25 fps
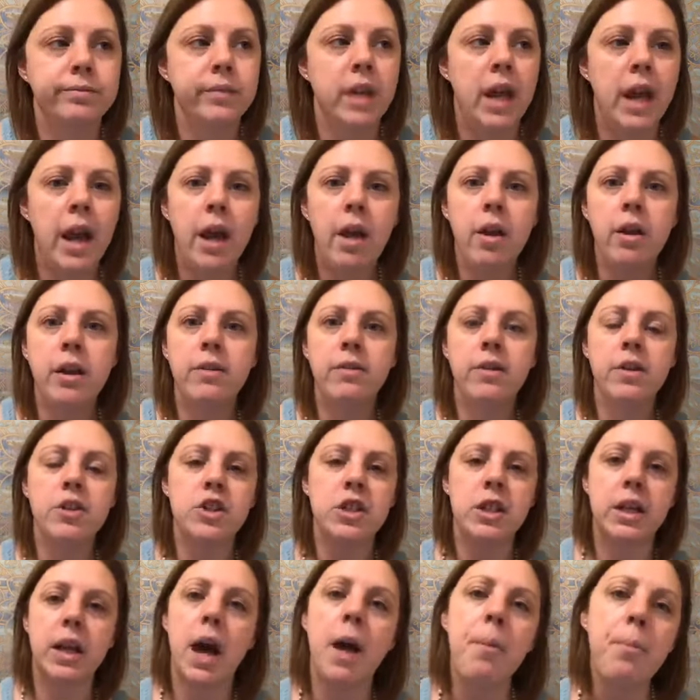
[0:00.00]
hell, even
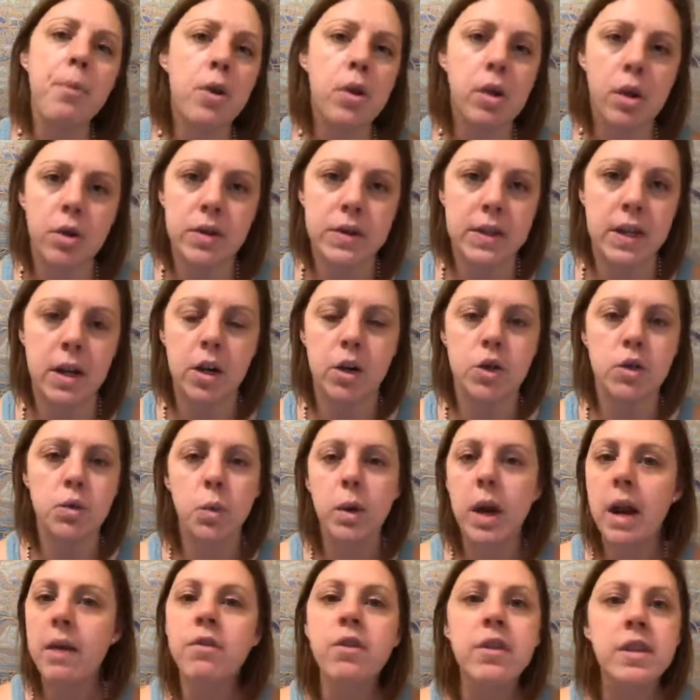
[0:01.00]
just a couple closed centers,
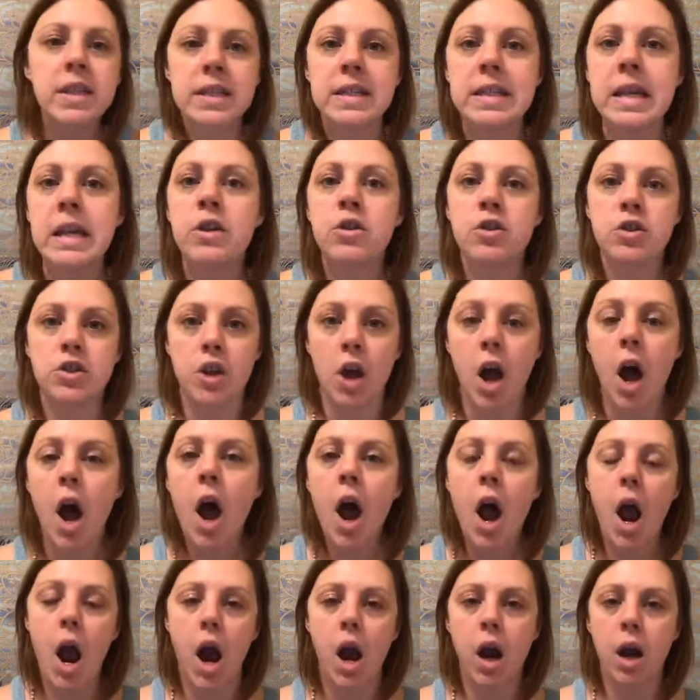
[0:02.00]
whatever the centers
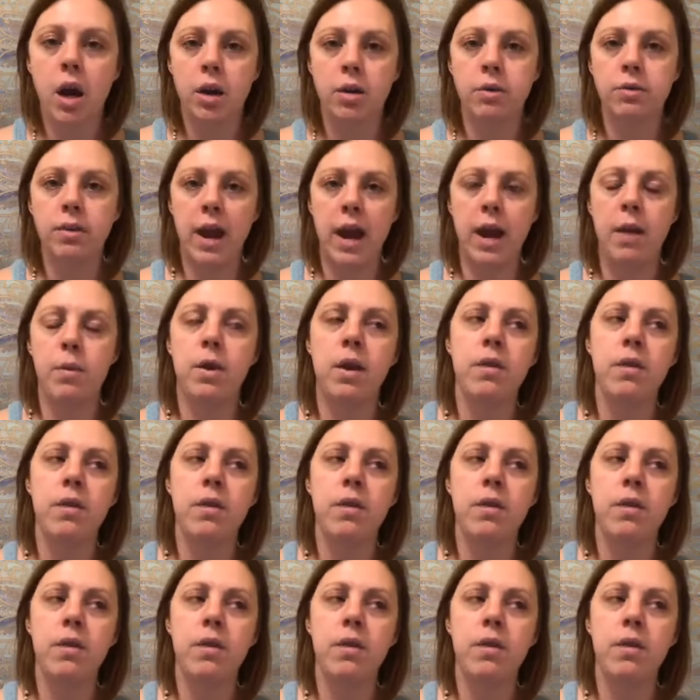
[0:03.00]
are, right?